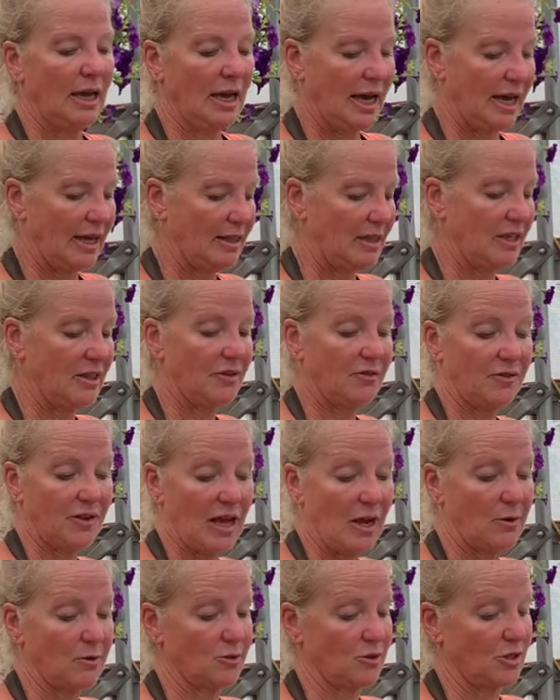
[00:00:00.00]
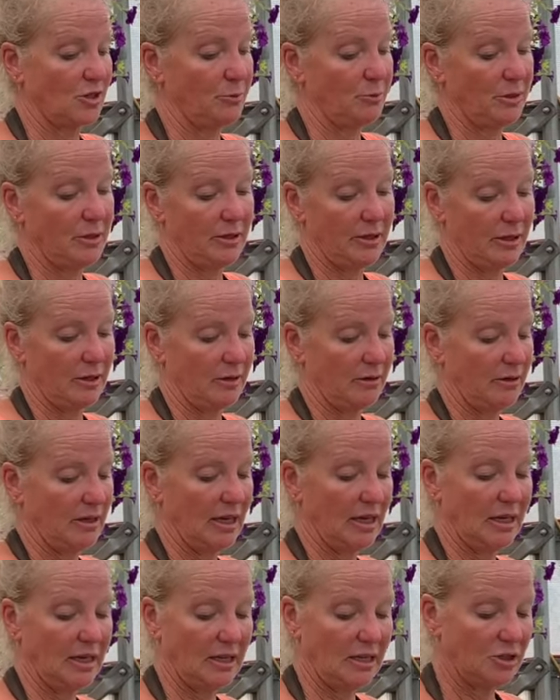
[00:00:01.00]
And then the flowers are going to be there.
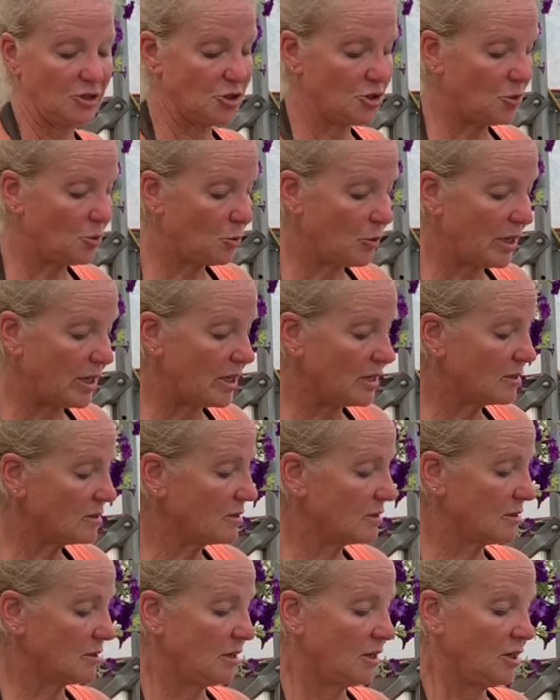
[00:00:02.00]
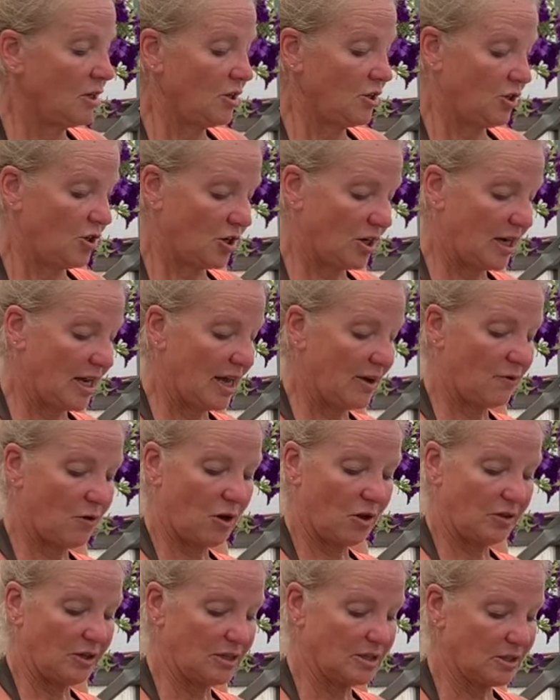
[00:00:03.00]
And in 2 weeks, you're going to have
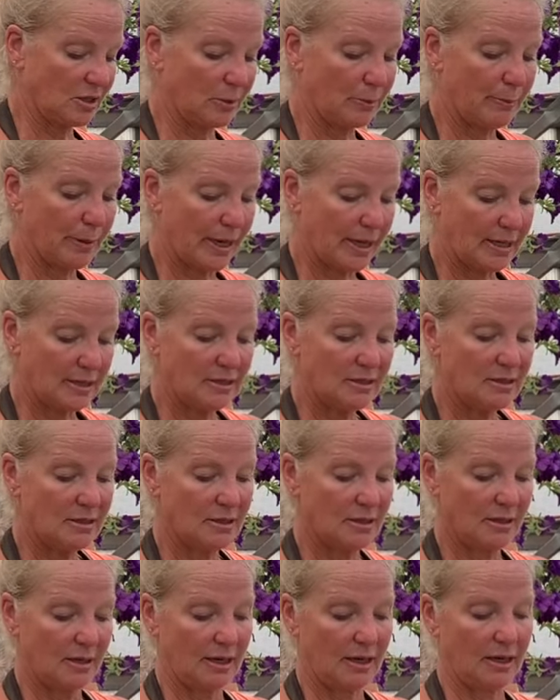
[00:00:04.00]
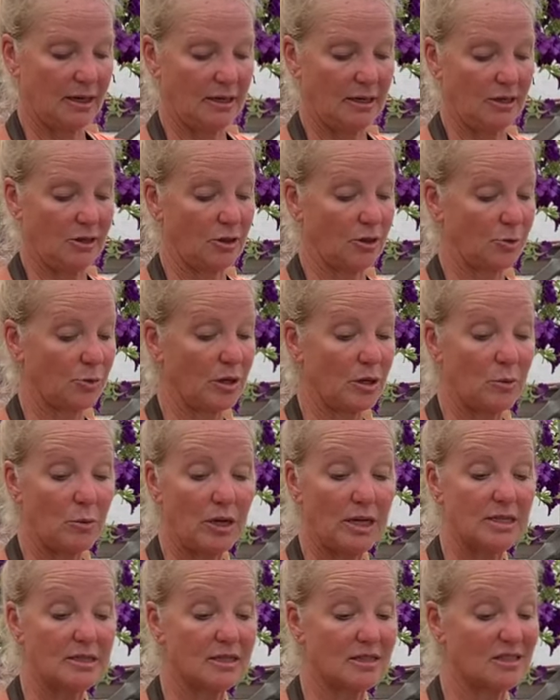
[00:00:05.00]
all these little buds. And in 3
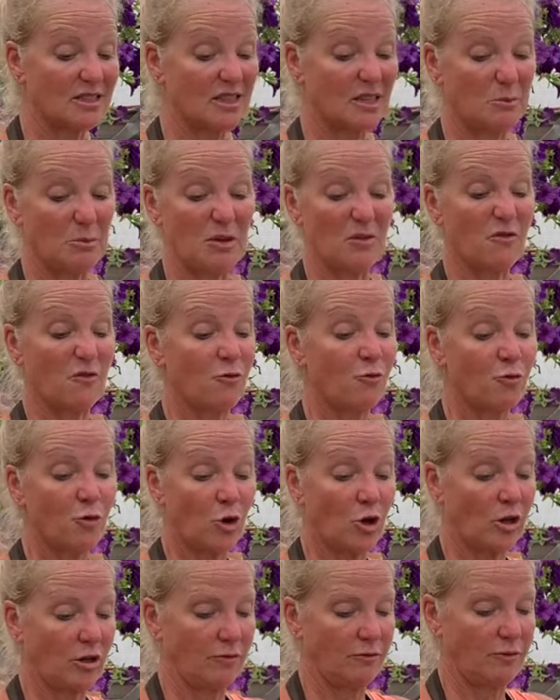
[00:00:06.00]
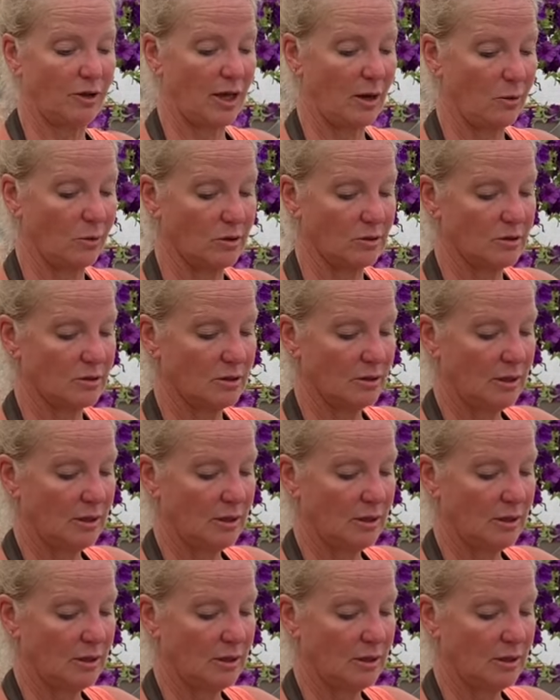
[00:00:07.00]
weeks, it's going to be full of flowers.